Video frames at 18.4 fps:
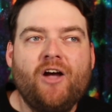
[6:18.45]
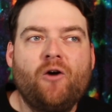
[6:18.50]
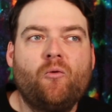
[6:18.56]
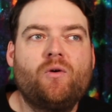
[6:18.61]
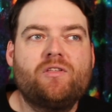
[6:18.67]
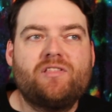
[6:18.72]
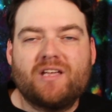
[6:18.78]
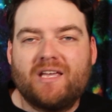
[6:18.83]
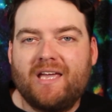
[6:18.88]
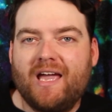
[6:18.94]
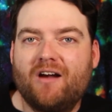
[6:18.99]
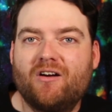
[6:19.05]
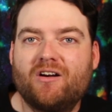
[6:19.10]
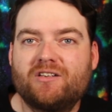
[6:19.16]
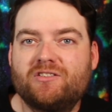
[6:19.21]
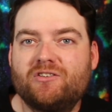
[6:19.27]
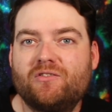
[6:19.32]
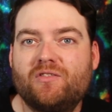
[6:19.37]
with a
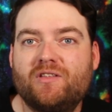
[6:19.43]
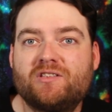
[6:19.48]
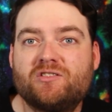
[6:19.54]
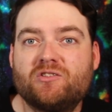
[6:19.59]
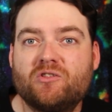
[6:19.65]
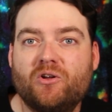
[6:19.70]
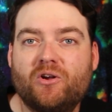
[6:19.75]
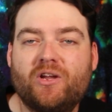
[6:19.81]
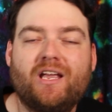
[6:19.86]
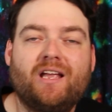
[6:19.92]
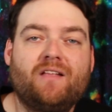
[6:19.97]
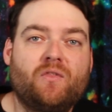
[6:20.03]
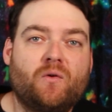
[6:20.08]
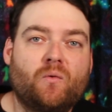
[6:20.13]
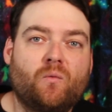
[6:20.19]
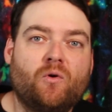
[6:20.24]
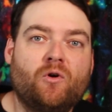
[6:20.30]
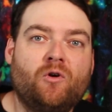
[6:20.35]
character that's looking in
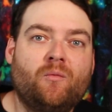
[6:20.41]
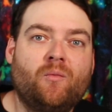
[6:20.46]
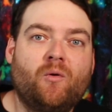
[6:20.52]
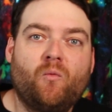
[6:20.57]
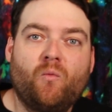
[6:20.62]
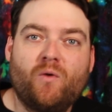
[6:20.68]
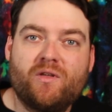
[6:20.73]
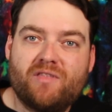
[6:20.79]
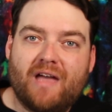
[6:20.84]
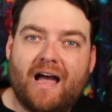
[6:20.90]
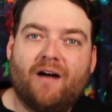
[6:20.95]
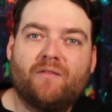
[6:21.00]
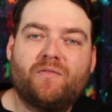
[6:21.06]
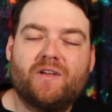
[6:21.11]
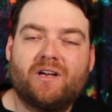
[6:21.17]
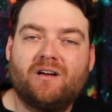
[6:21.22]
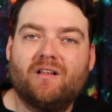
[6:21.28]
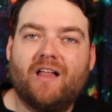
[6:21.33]
the room without
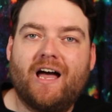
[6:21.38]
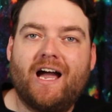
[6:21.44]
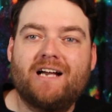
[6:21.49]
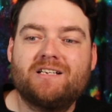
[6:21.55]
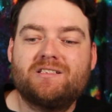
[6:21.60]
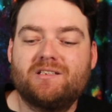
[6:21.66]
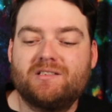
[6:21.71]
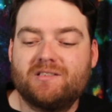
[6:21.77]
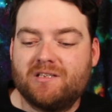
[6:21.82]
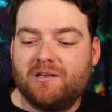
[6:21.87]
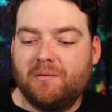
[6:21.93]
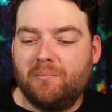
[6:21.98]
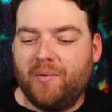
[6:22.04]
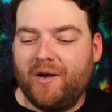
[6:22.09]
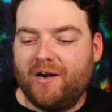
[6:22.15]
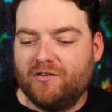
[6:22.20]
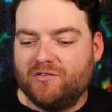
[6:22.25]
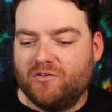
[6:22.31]
the glasses
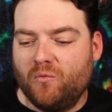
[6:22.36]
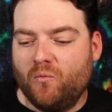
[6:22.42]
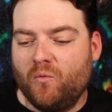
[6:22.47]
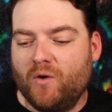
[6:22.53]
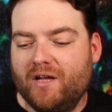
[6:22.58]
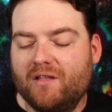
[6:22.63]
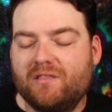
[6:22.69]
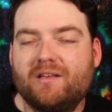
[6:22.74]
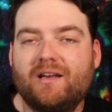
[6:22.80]
compared to with?